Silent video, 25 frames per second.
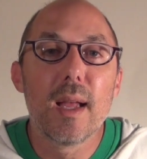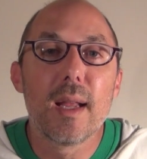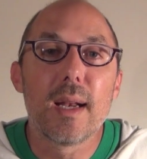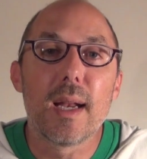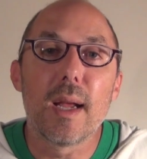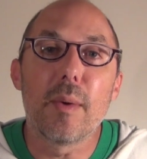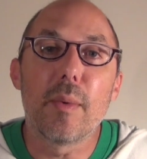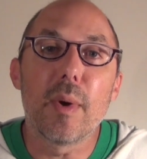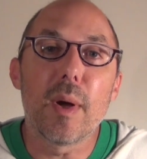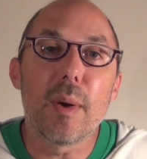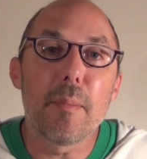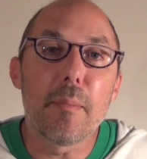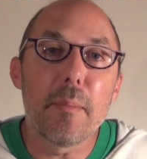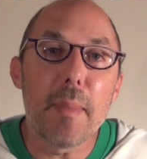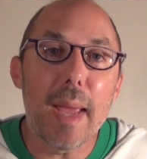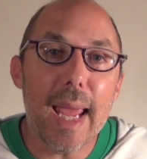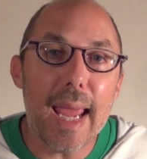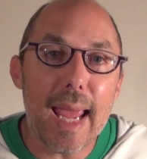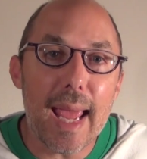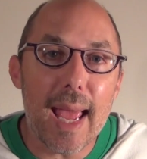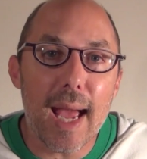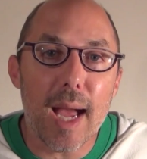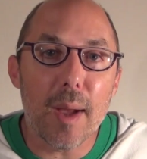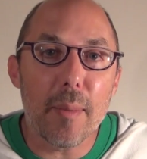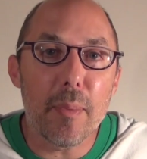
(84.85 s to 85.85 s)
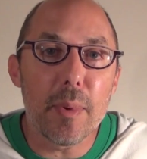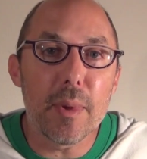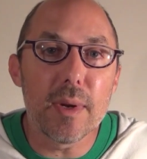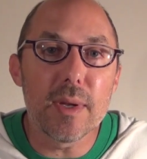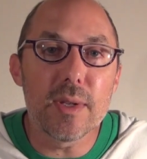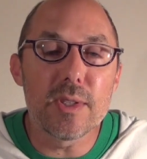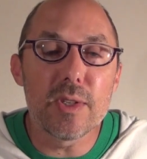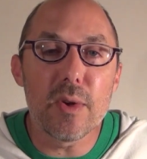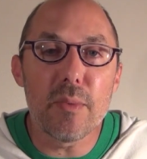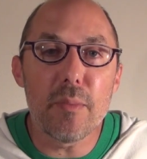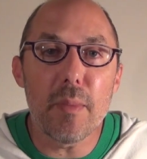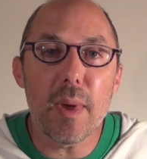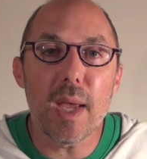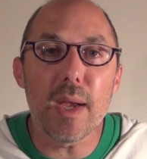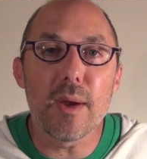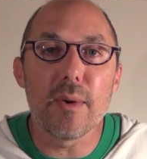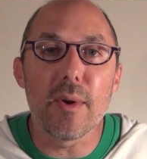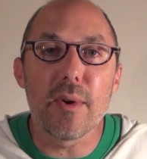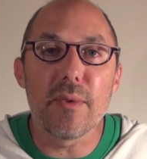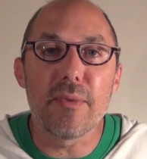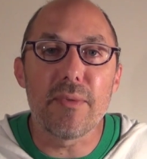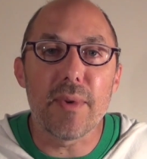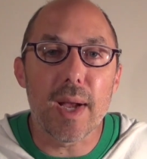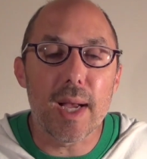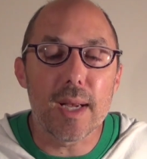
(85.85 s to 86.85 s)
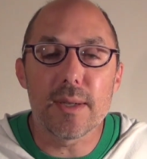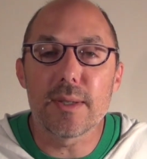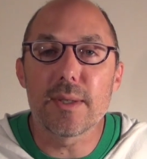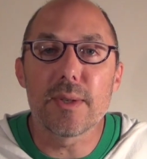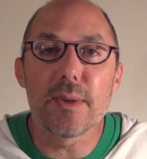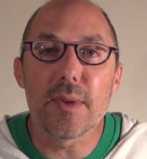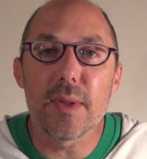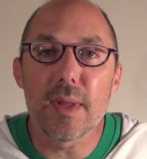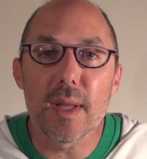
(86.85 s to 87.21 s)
Now, what may happen is you may grow faster